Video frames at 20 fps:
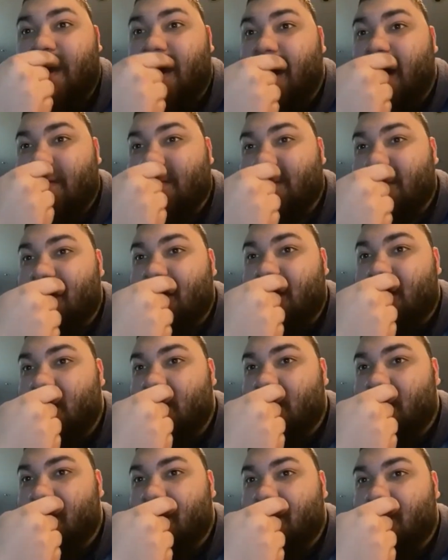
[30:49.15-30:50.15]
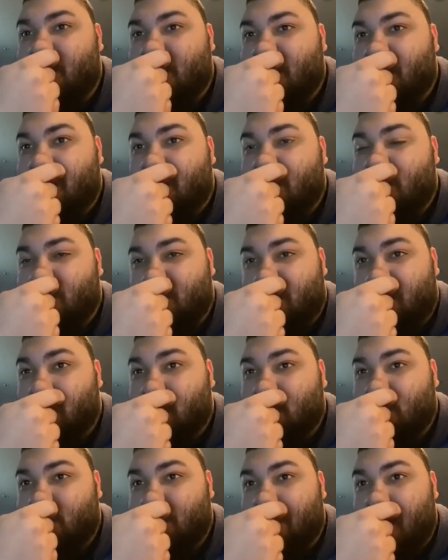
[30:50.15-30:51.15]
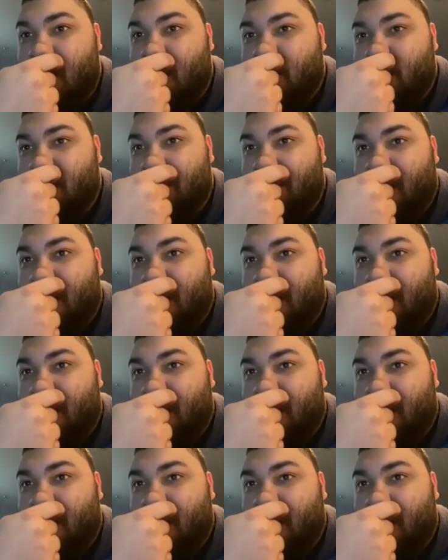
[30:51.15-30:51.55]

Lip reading: I say you got to go with Jones. Jones is the